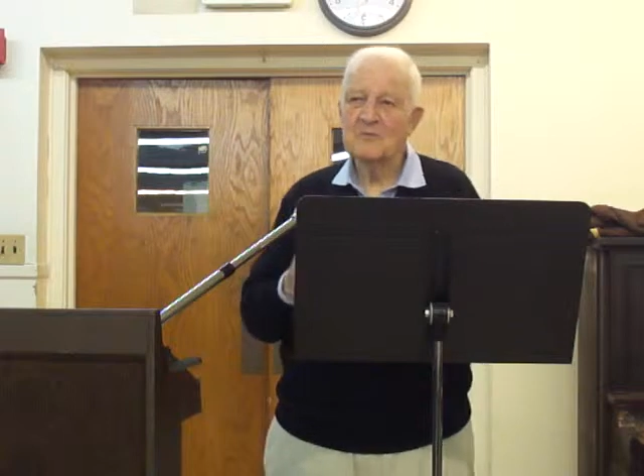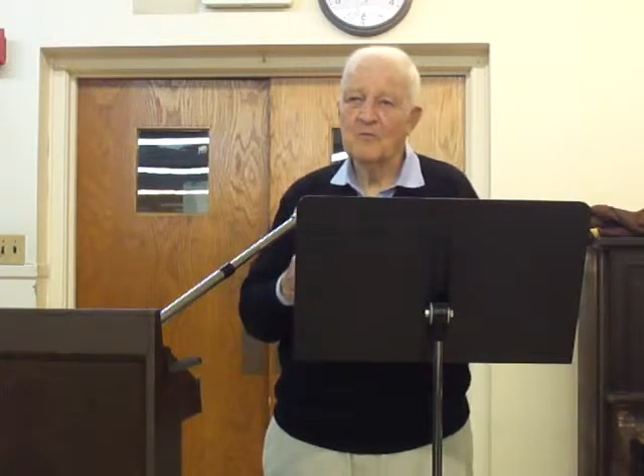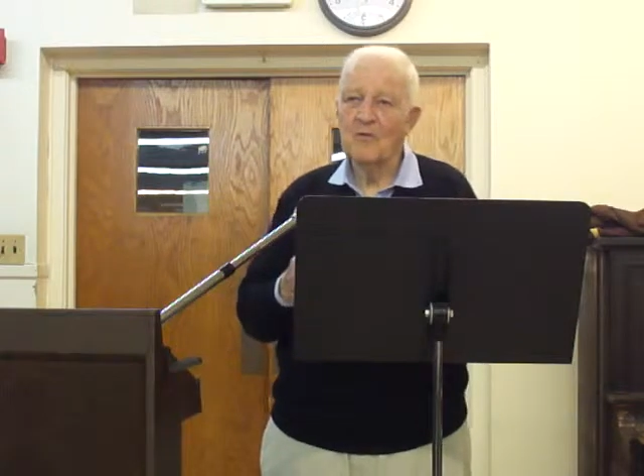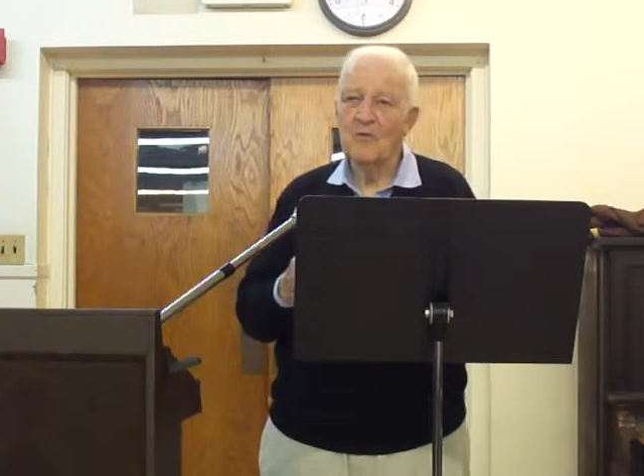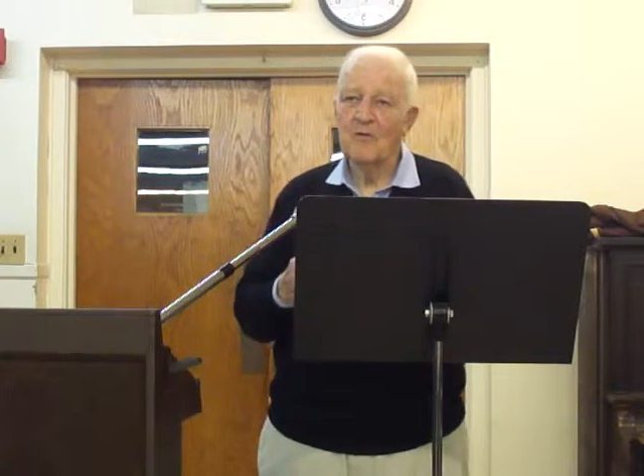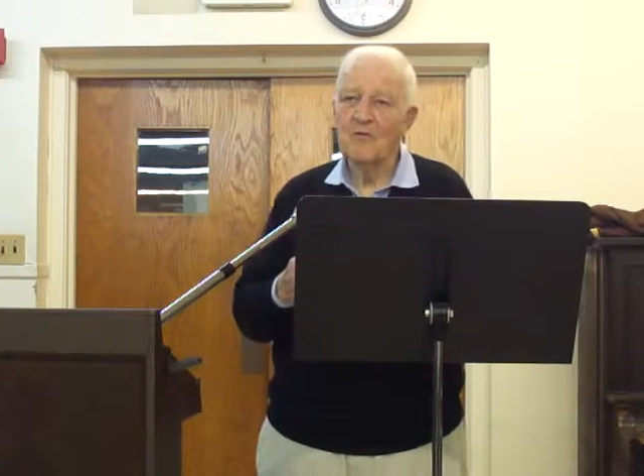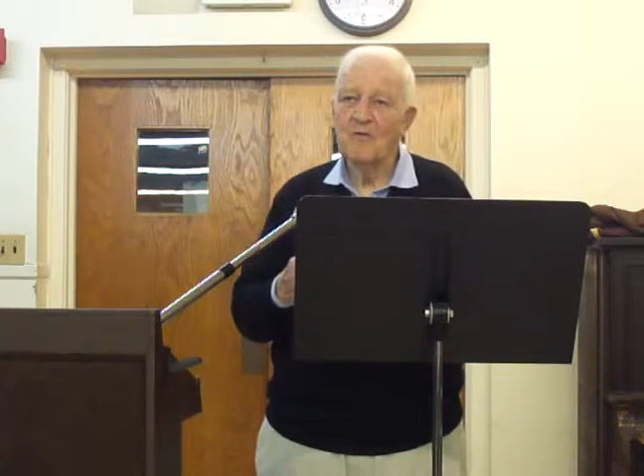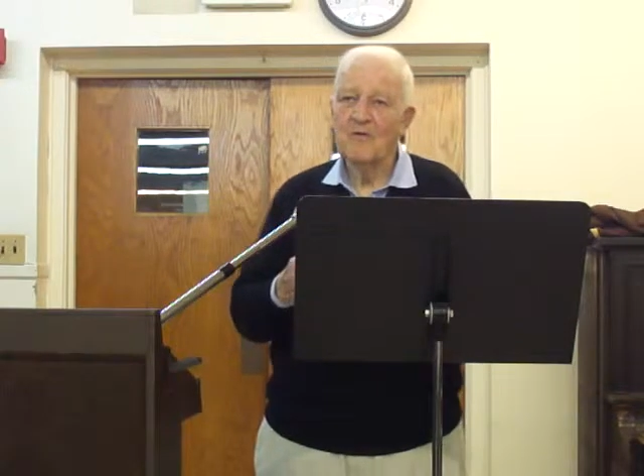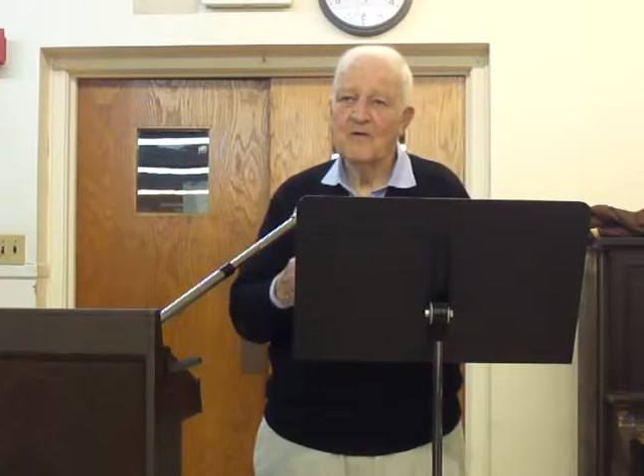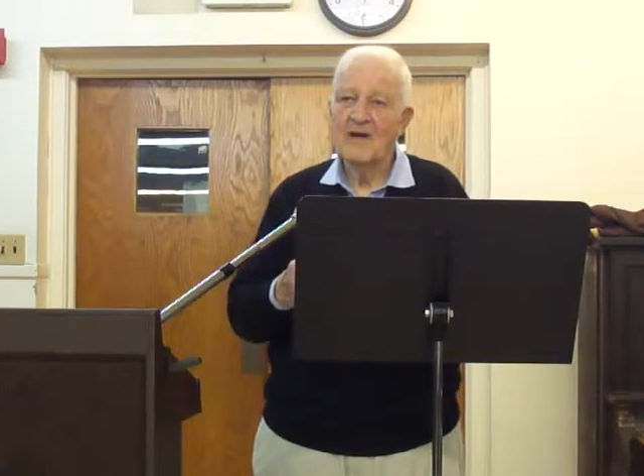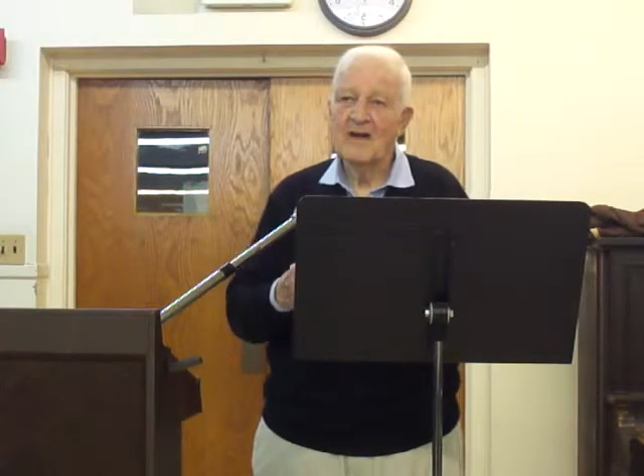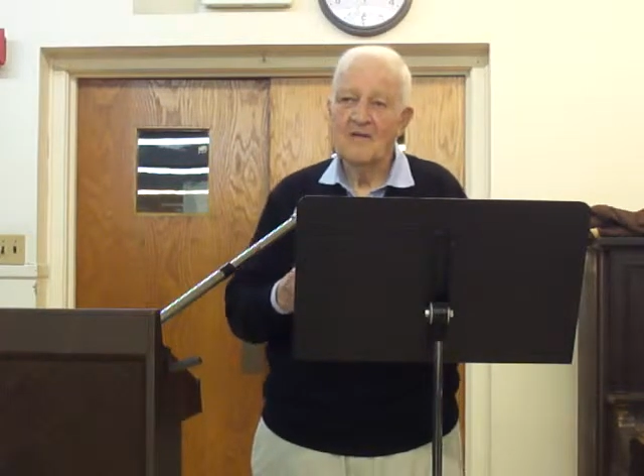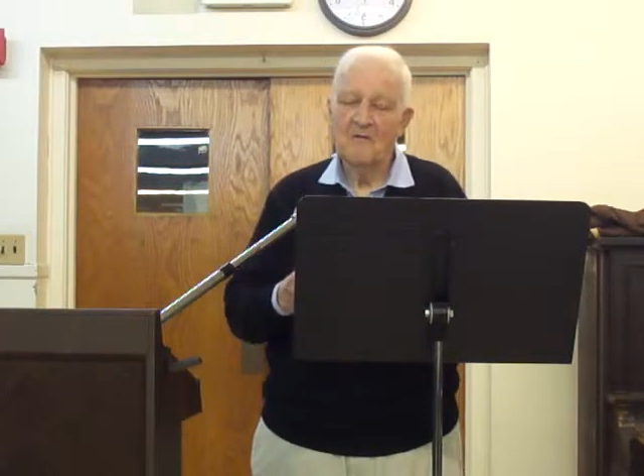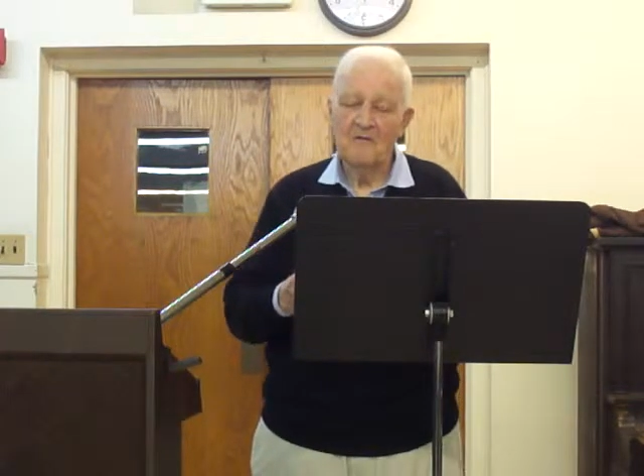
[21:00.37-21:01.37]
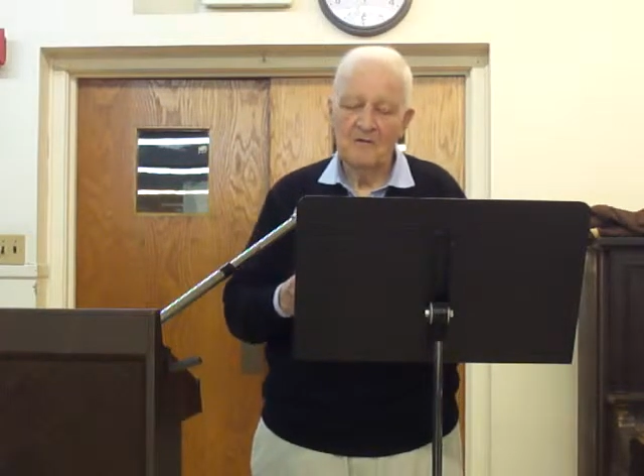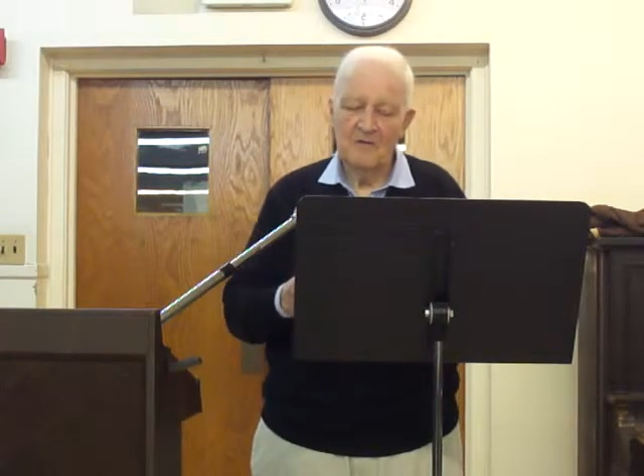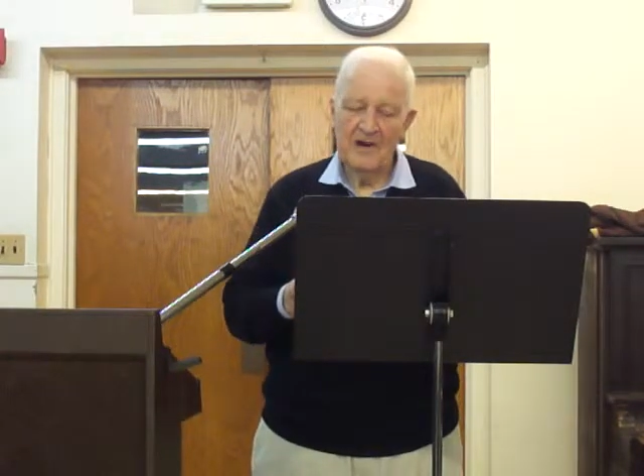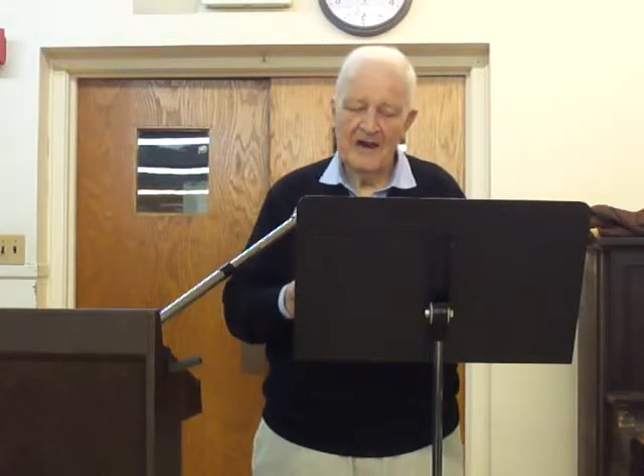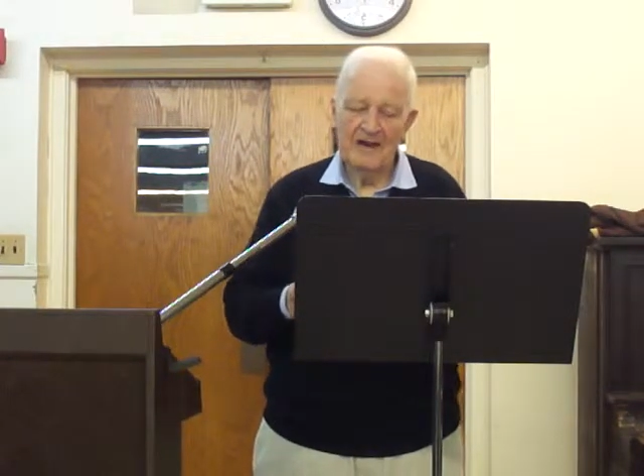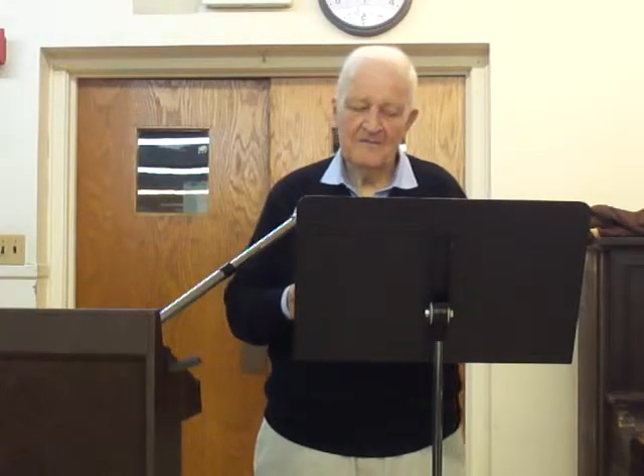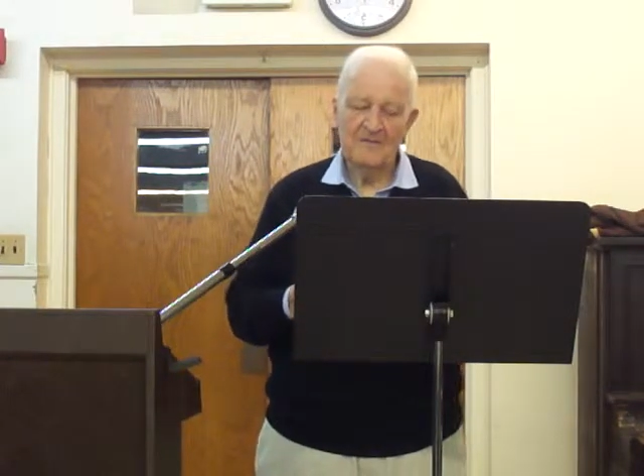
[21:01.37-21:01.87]
move
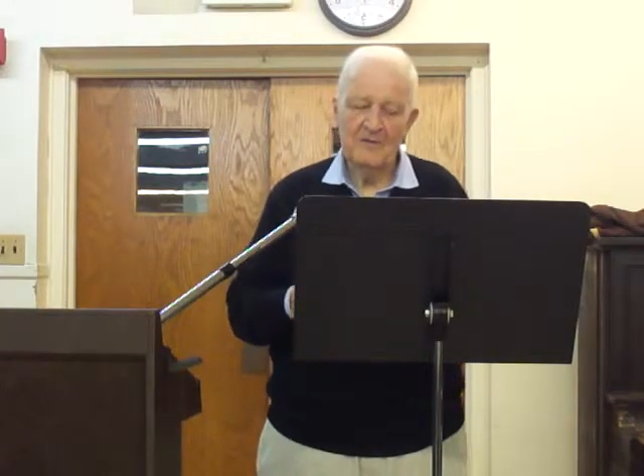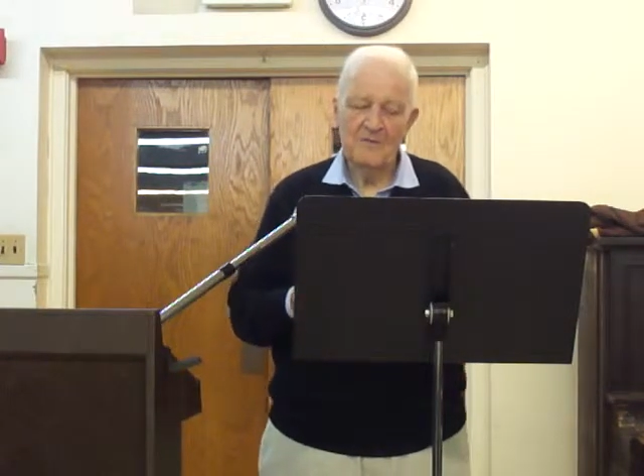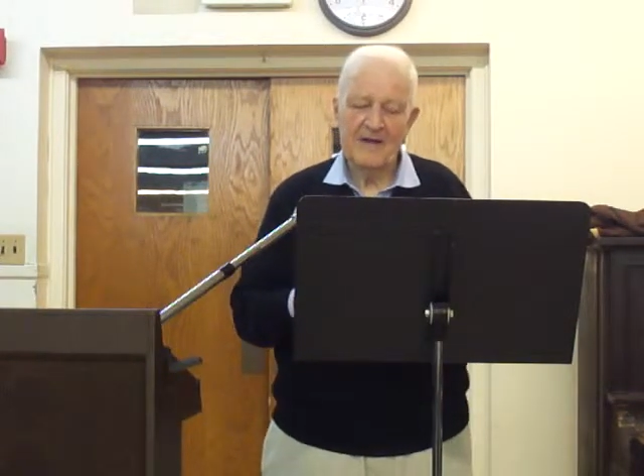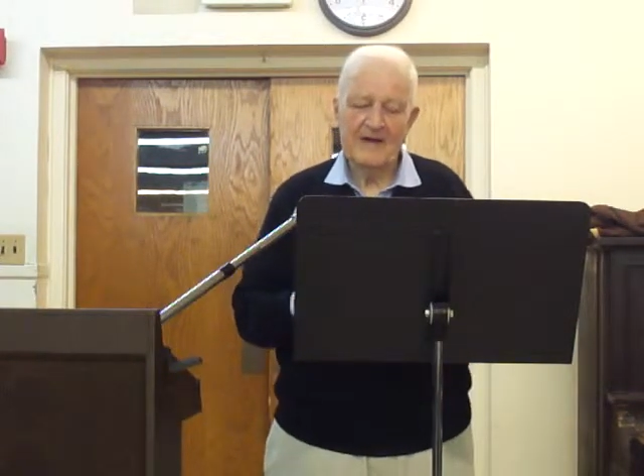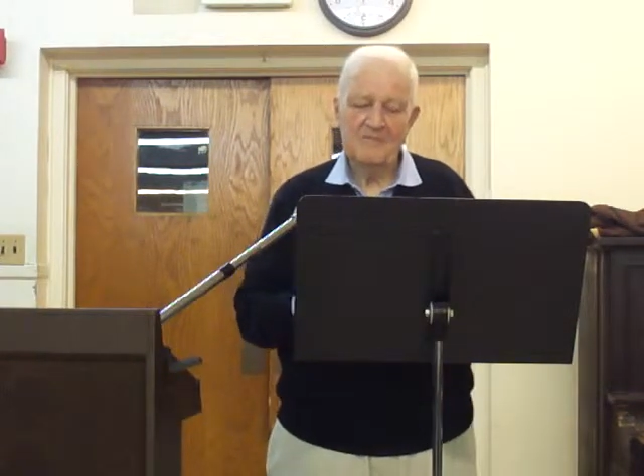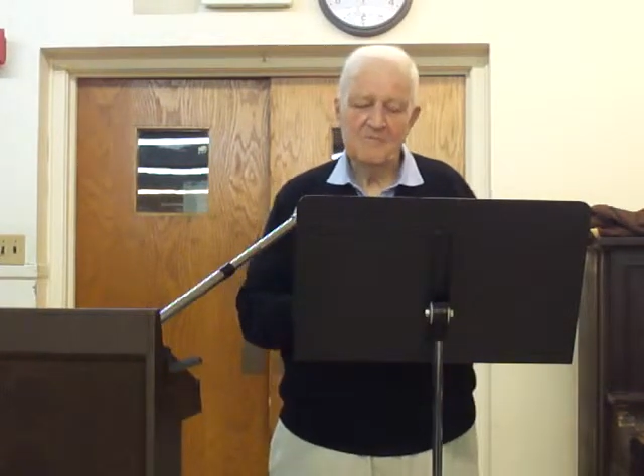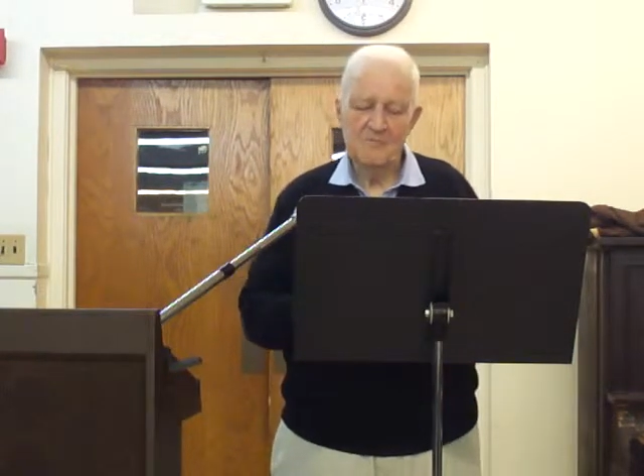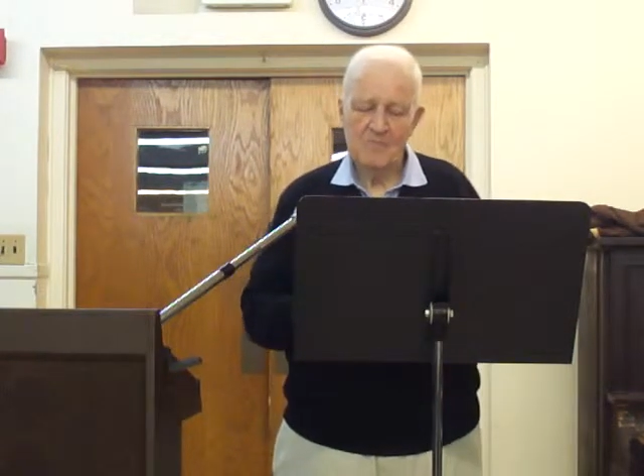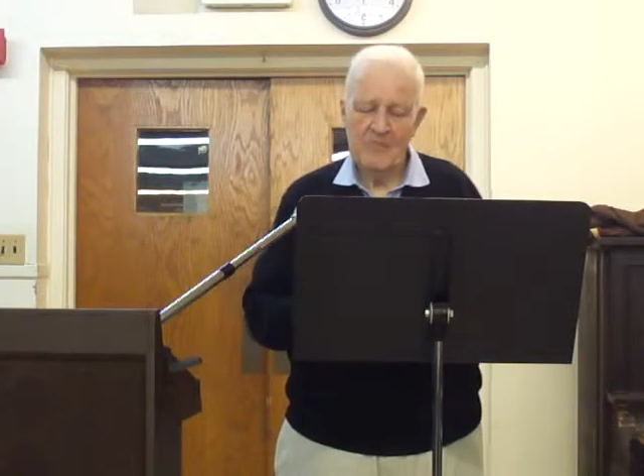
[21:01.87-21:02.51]
would have to be